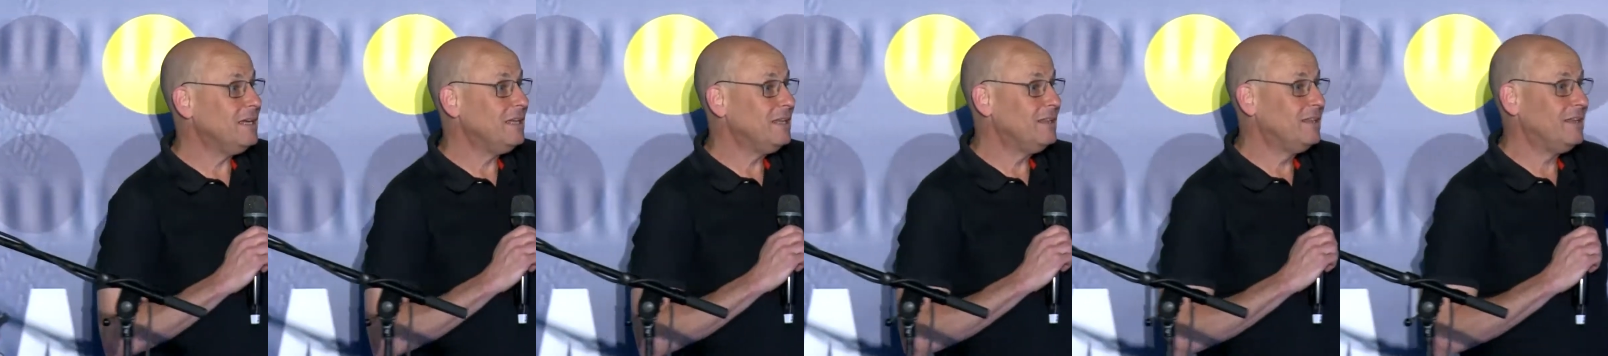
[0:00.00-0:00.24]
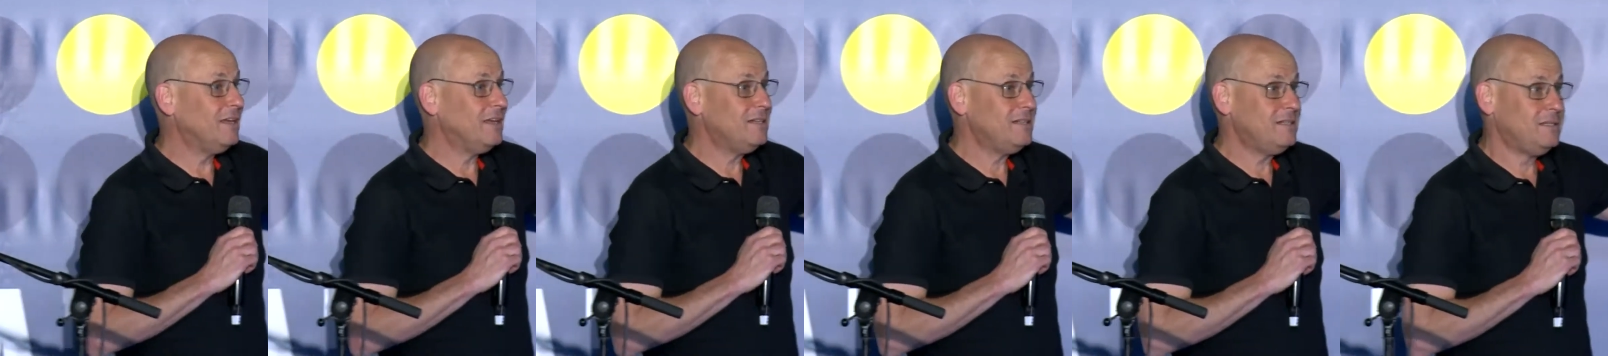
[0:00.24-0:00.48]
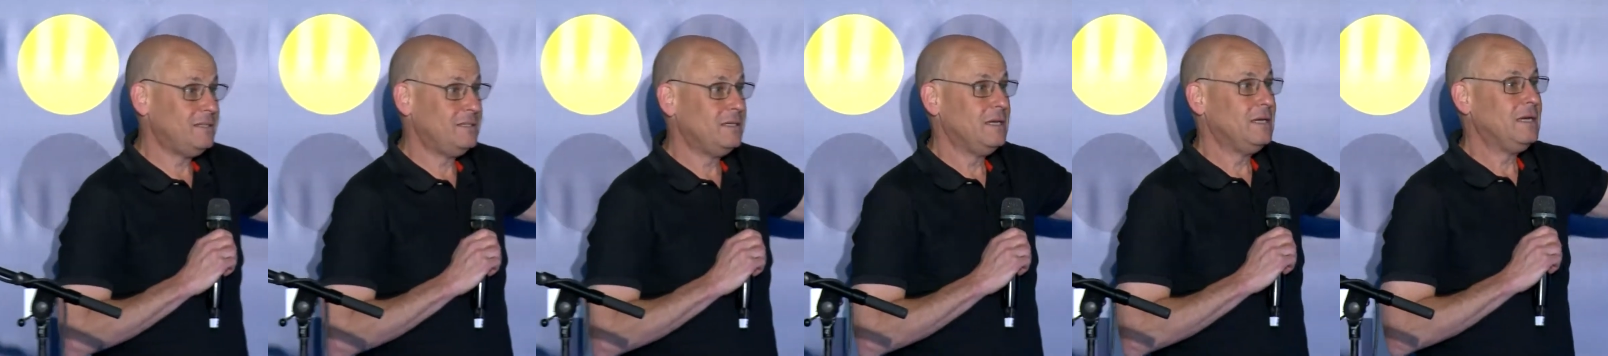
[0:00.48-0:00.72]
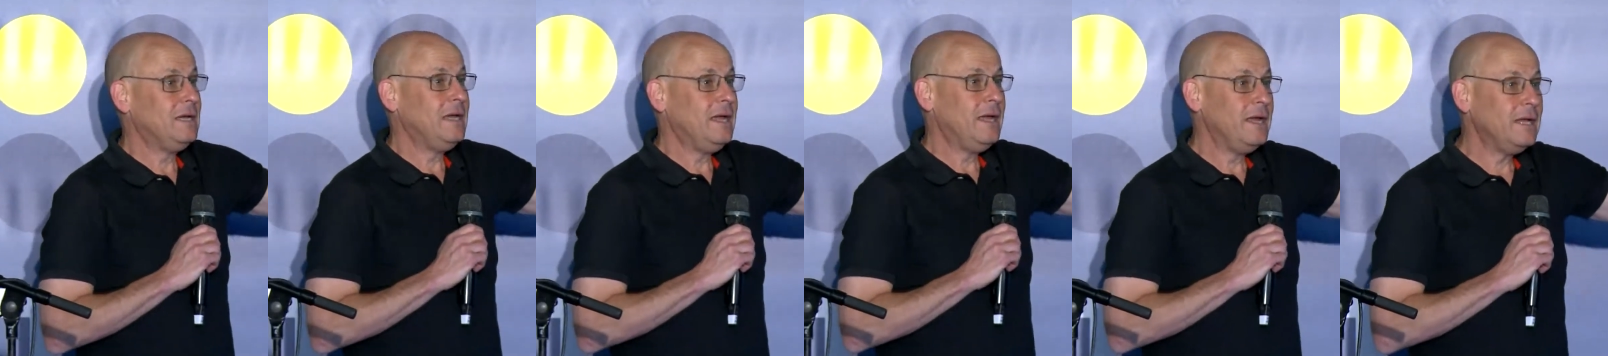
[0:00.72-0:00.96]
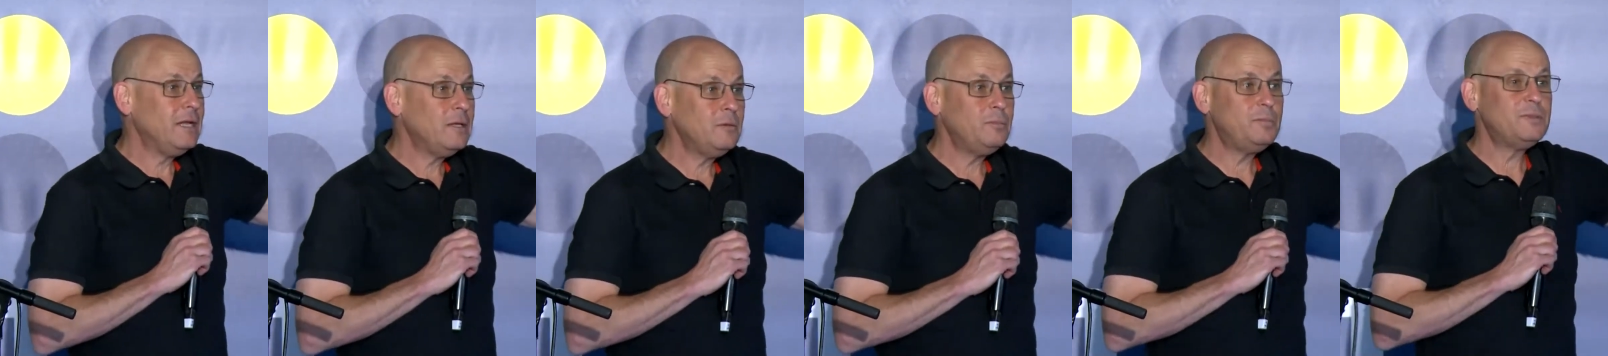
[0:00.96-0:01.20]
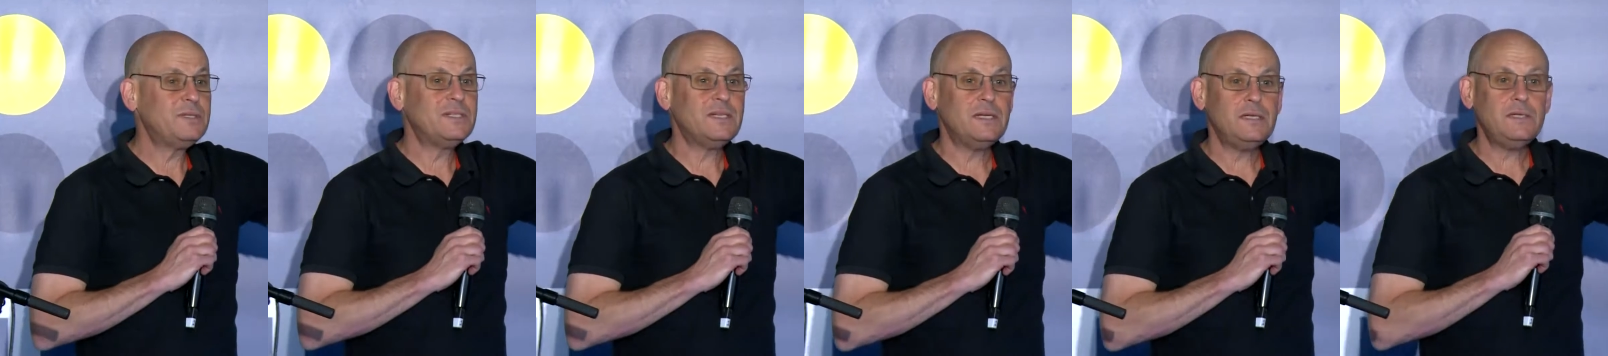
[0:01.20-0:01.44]
that
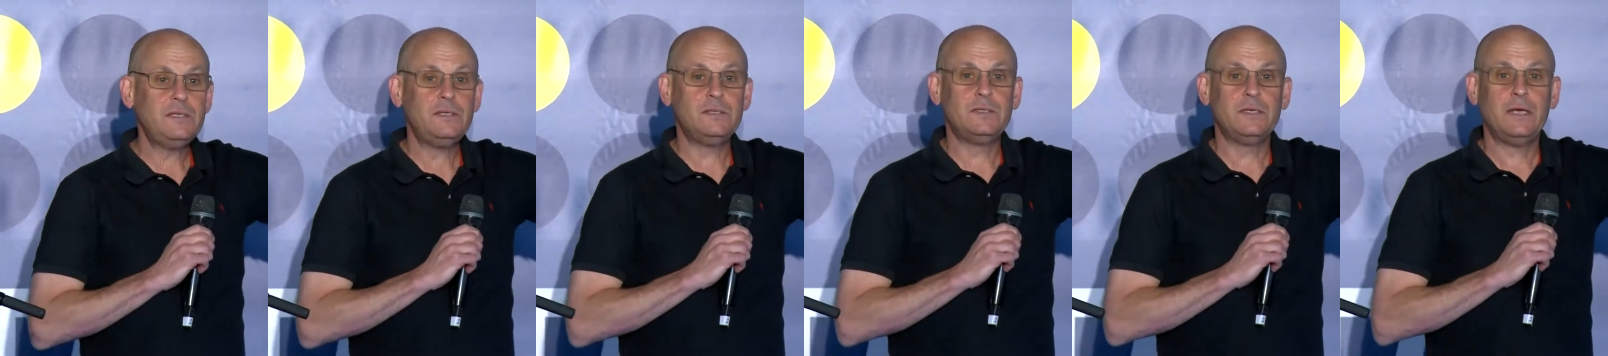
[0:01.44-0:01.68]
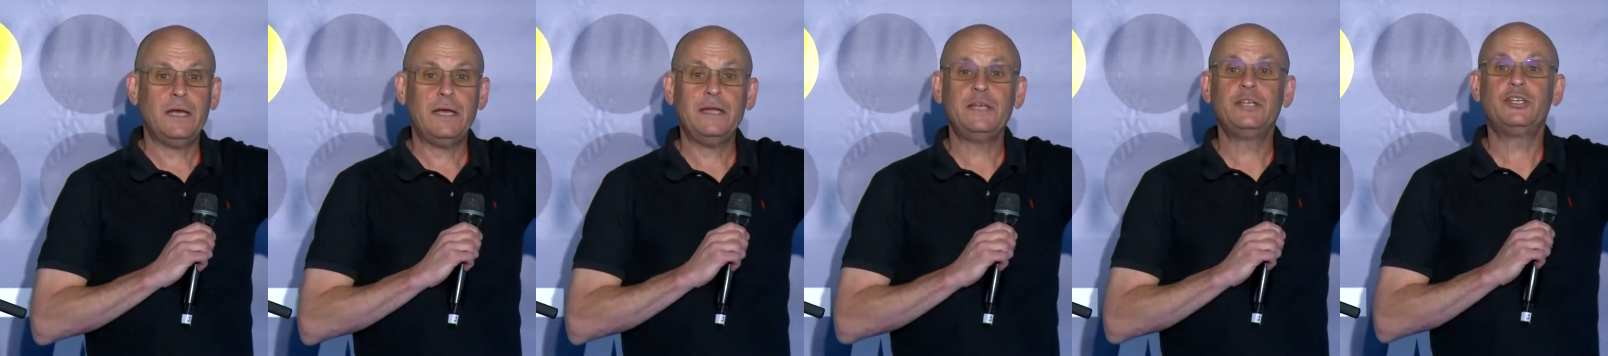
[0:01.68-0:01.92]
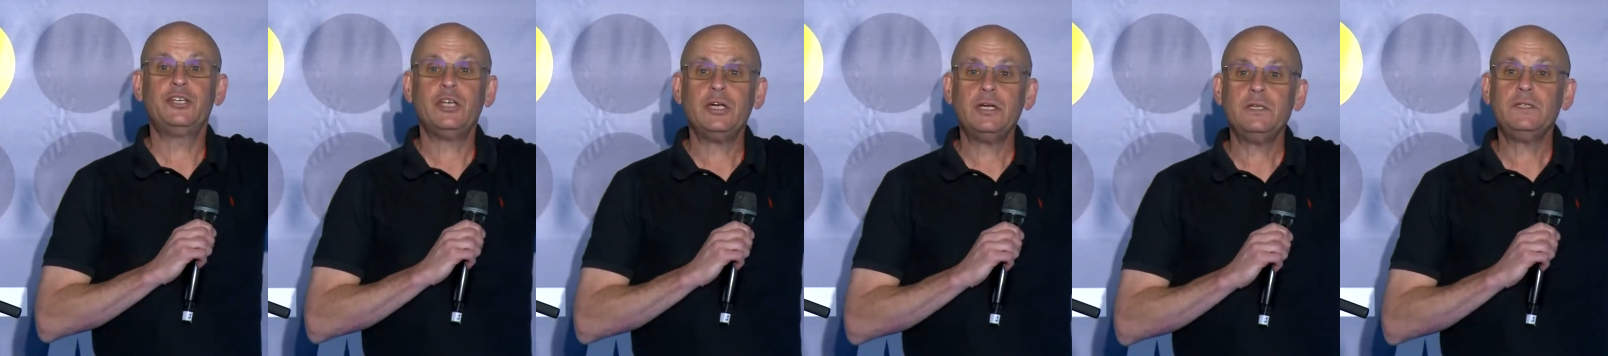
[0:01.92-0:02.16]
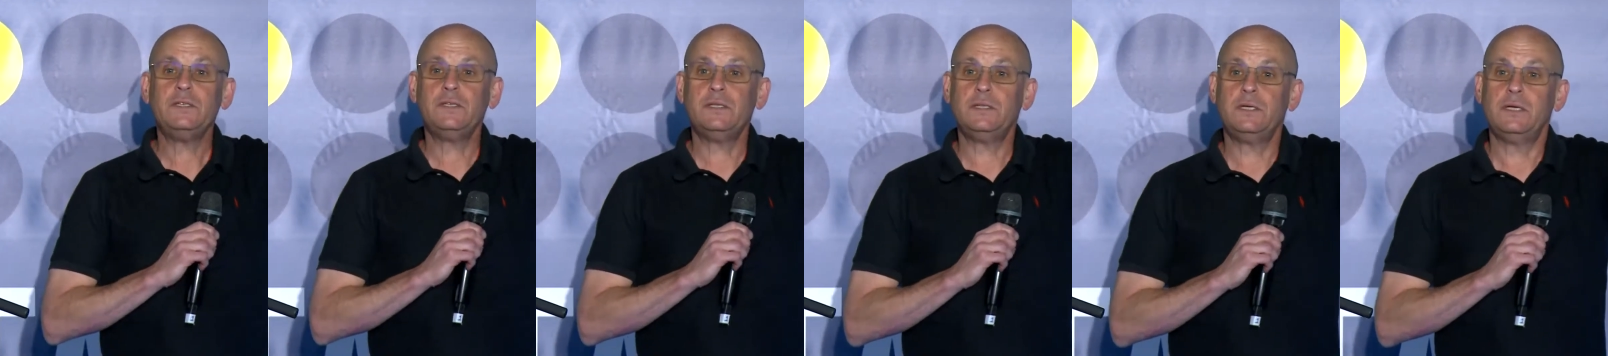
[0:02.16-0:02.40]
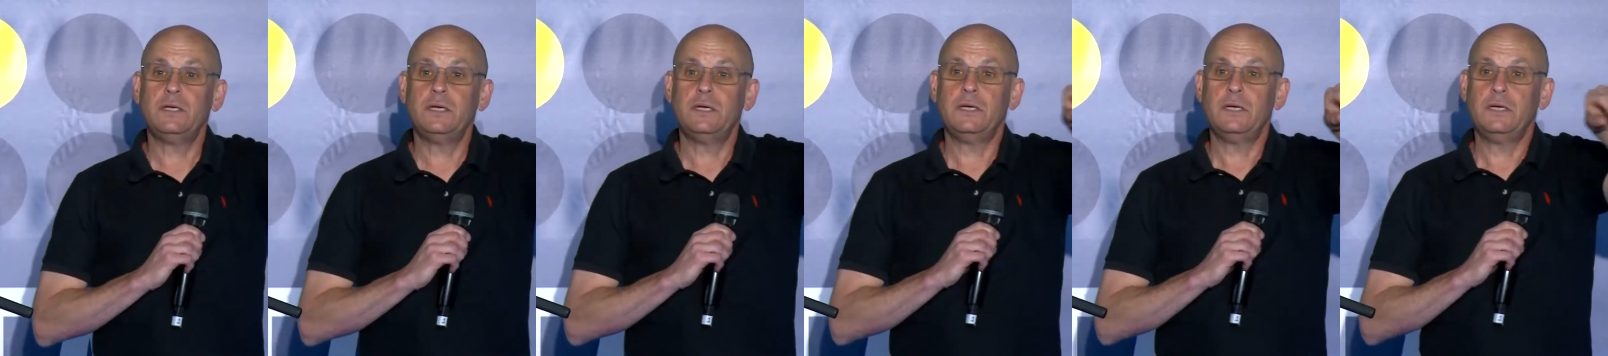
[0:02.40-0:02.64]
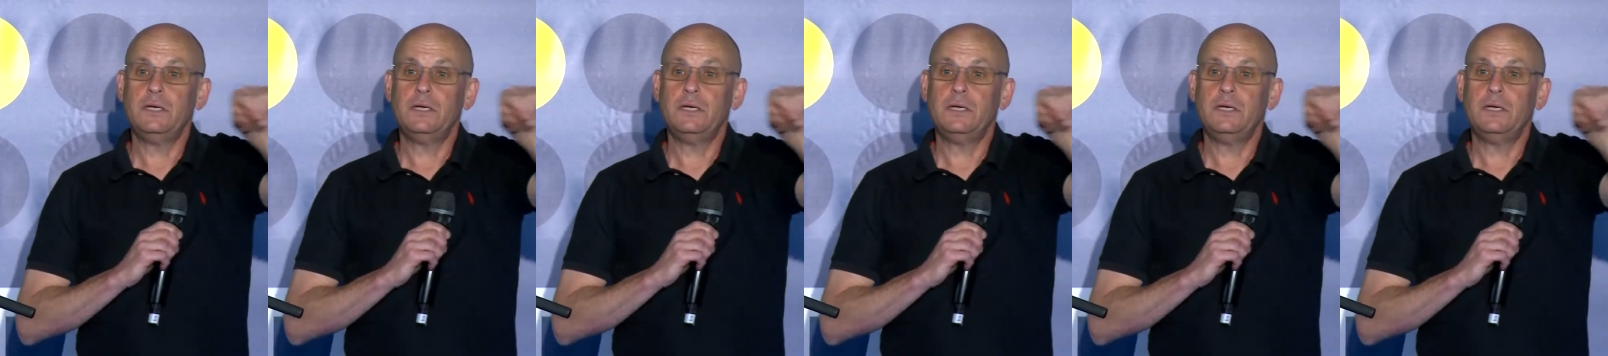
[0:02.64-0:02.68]
helps us adjust